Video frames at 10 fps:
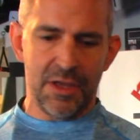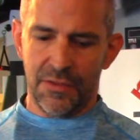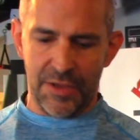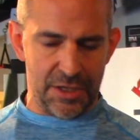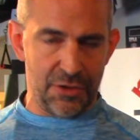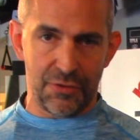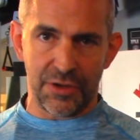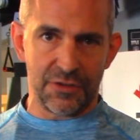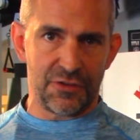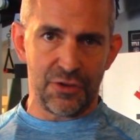that you
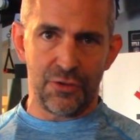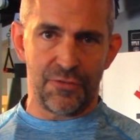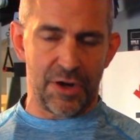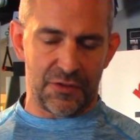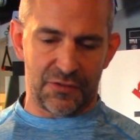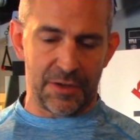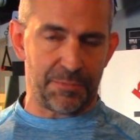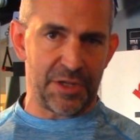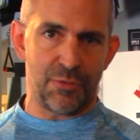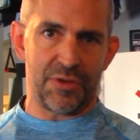can do very
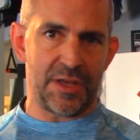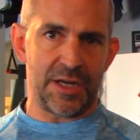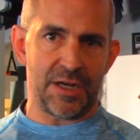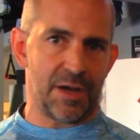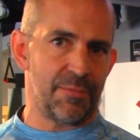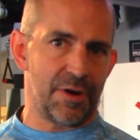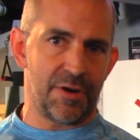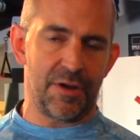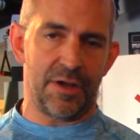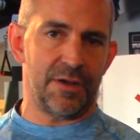simply with any
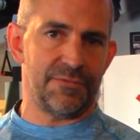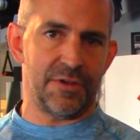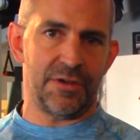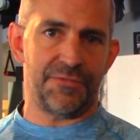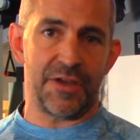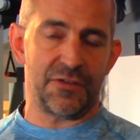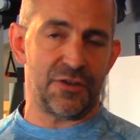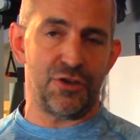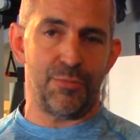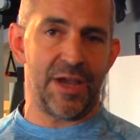number of things that
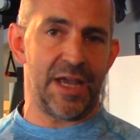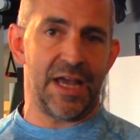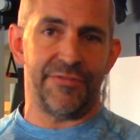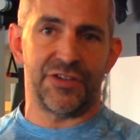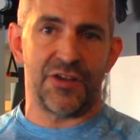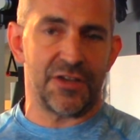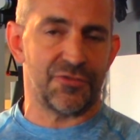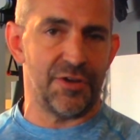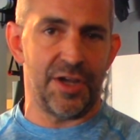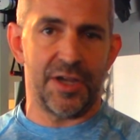you may have, a chest
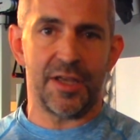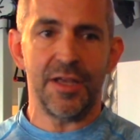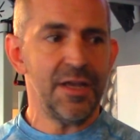rig,